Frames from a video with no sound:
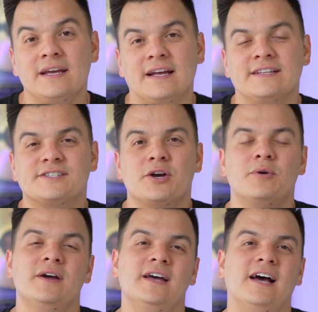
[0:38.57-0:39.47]
And so
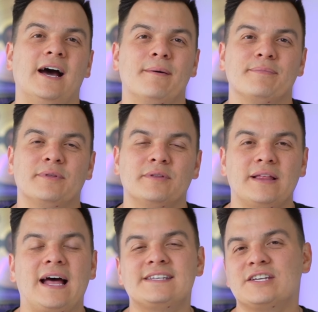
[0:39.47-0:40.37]
the
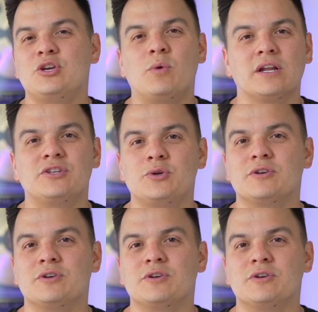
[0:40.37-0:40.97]
last thing you want to do